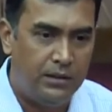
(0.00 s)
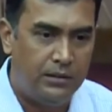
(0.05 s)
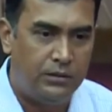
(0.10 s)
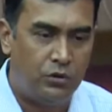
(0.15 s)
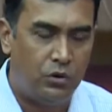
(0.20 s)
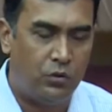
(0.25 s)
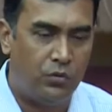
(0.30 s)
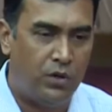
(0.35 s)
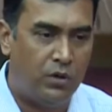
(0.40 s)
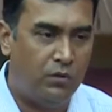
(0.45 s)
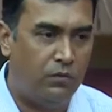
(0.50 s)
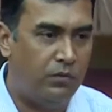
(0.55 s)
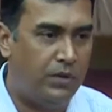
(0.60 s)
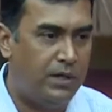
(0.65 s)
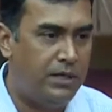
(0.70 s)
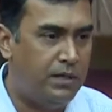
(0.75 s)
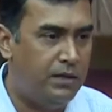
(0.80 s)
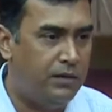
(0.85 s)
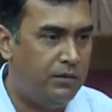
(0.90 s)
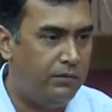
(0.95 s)
So, from
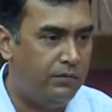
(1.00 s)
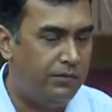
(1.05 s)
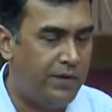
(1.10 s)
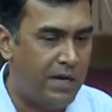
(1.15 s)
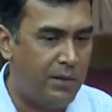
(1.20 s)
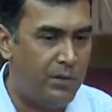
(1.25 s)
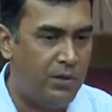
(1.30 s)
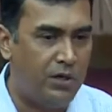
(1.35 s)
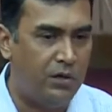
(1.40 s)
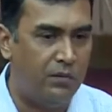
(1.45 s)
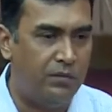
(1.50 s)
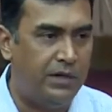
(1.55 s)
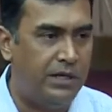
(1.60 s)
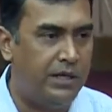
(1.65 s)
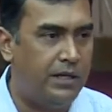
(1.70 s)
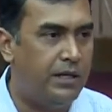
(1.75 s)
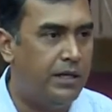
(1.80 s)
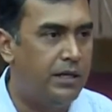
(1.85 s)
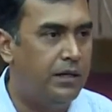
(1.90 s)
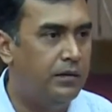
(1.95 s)
one fragment of
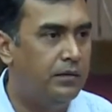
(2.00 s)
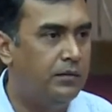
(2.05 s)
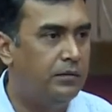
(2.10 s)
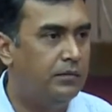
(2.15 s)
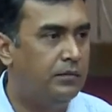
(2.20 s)
DNA,